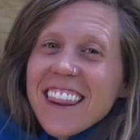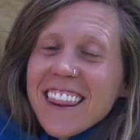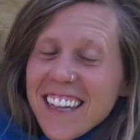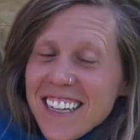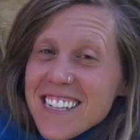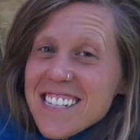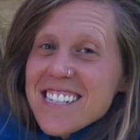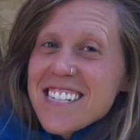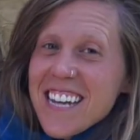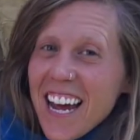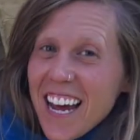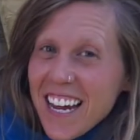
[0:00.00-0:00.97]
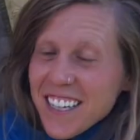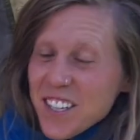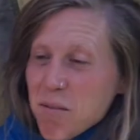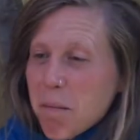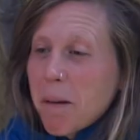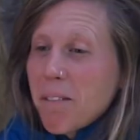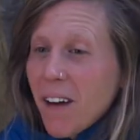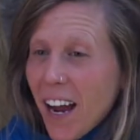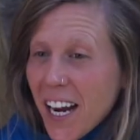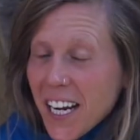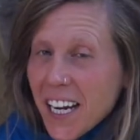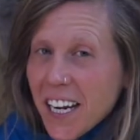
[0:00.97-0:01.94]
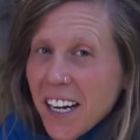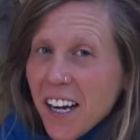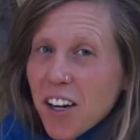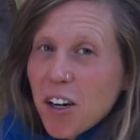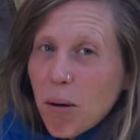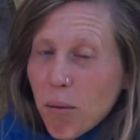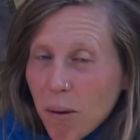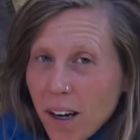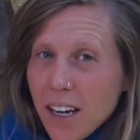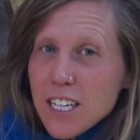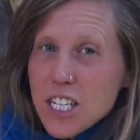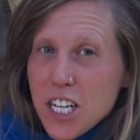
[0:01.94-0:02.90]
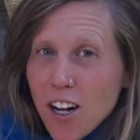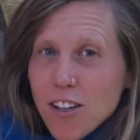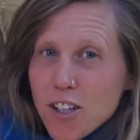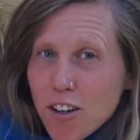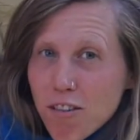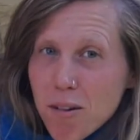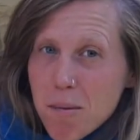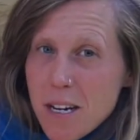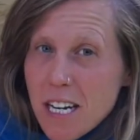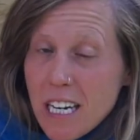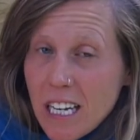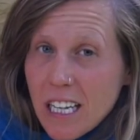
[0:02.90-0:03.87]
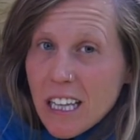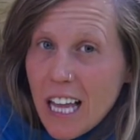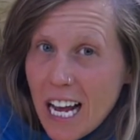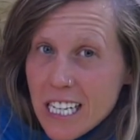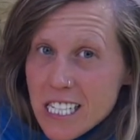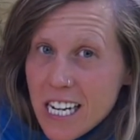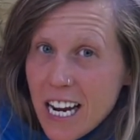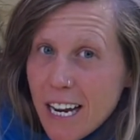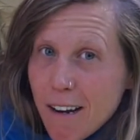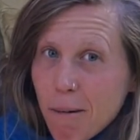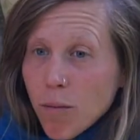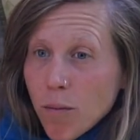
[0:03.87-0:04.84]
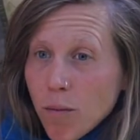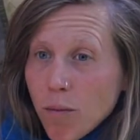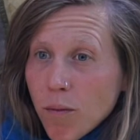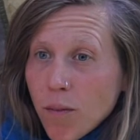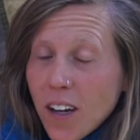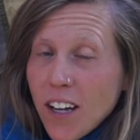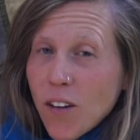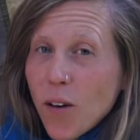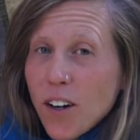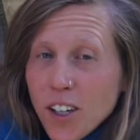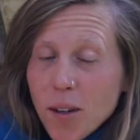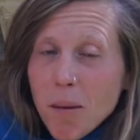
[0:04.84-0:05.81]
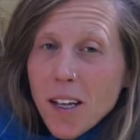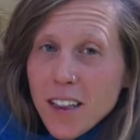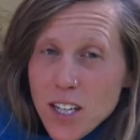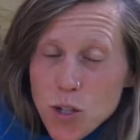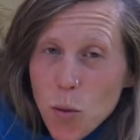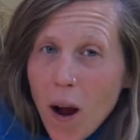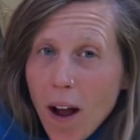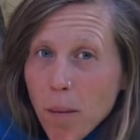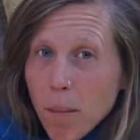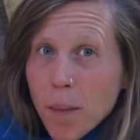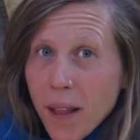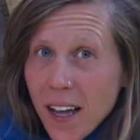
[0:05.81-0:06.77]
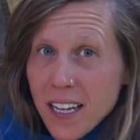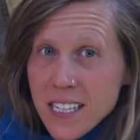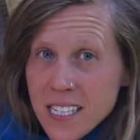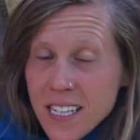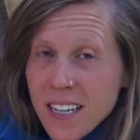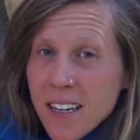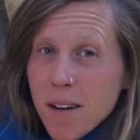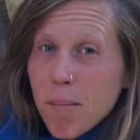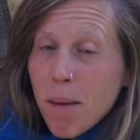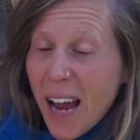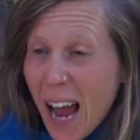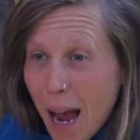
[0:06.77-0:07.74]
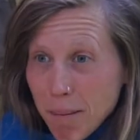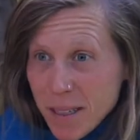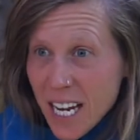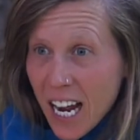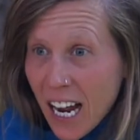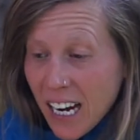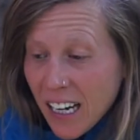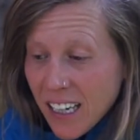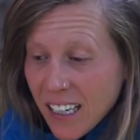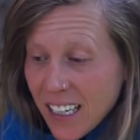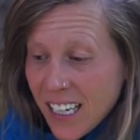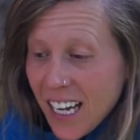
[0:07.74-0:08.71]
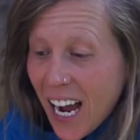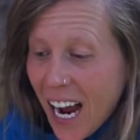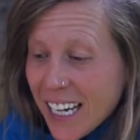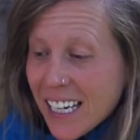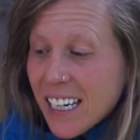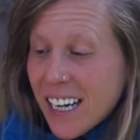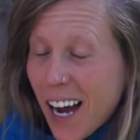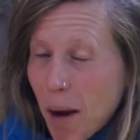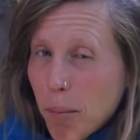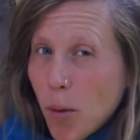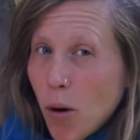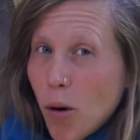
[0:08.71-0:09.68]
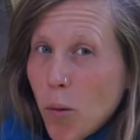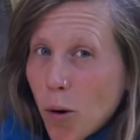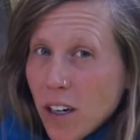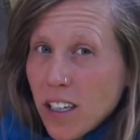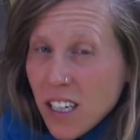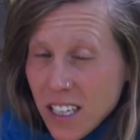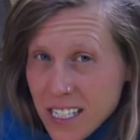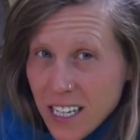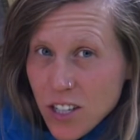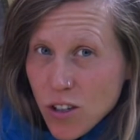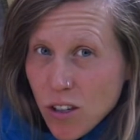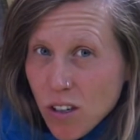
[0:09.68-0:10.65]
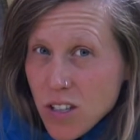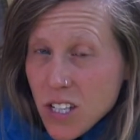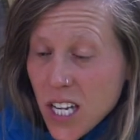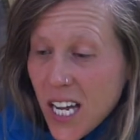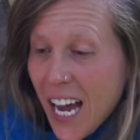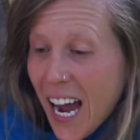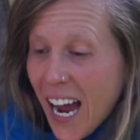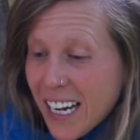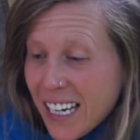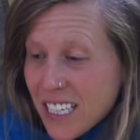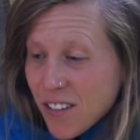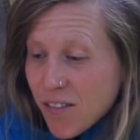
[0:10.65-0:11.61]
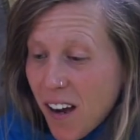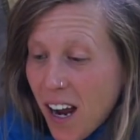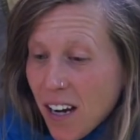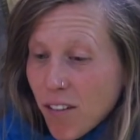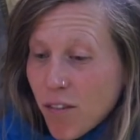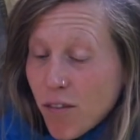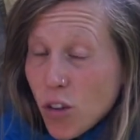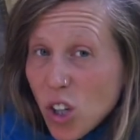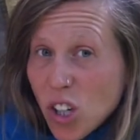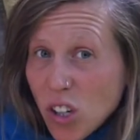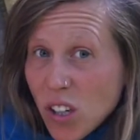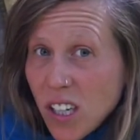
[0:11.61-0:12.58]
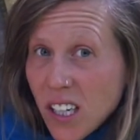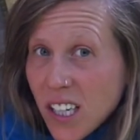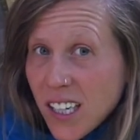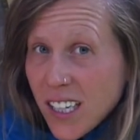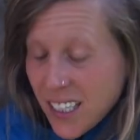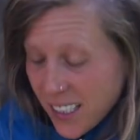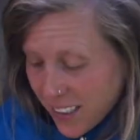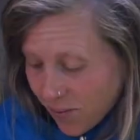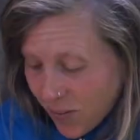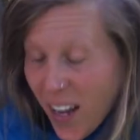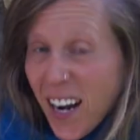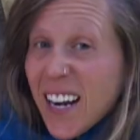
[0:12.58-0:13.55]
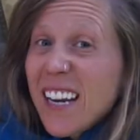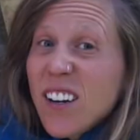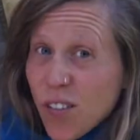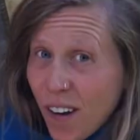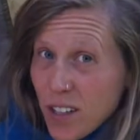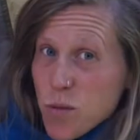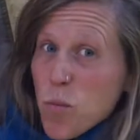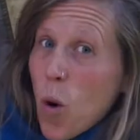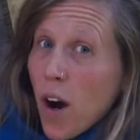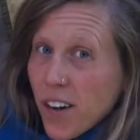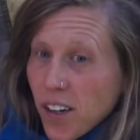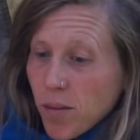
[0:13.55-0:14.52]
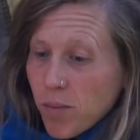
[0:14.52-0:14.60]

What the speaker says: This tent provided a great shelter for me last night. In order to make this wild place my habitat, I need a couple more essentials. I need to find food, and I need to find some water.